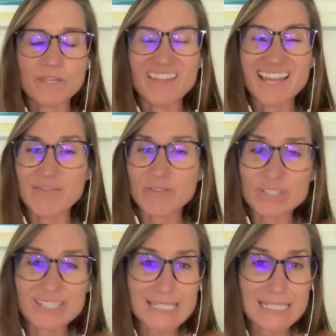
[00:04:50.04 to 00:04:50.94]
they have
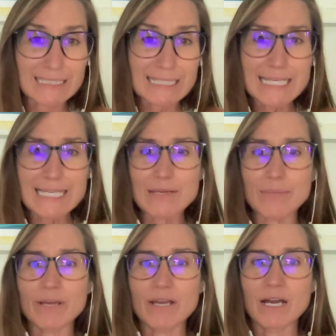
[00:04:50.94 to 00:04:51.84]
good
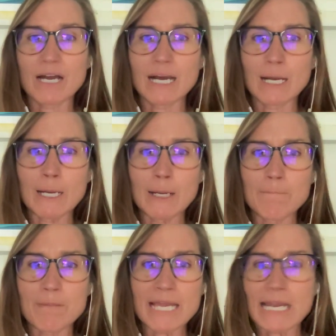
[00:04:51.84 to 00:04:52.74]
sleep,
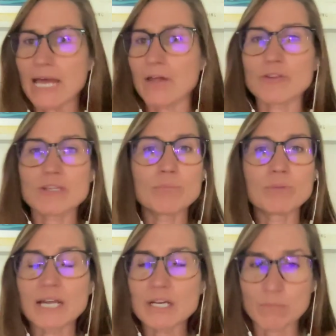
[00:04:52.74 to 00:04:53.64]
um, and healthy
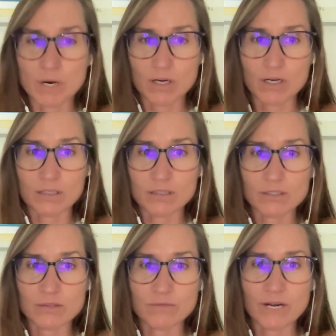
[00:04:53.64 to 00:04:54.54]
blood
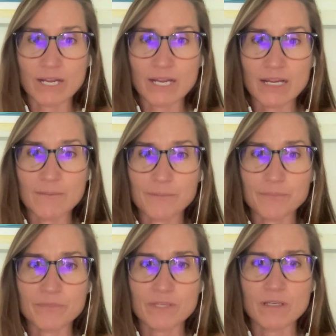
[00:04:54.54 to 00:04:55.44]
markers, right?
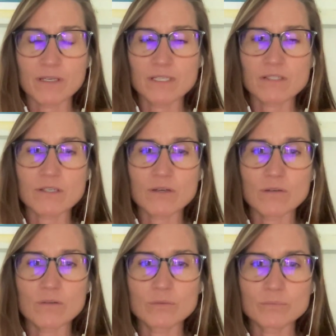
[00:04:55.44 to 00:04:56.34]

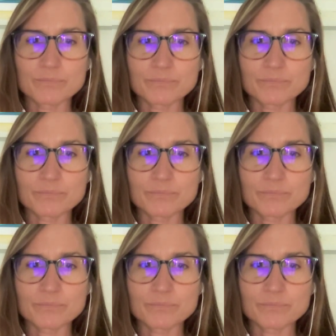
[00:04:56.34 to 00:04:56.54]
So,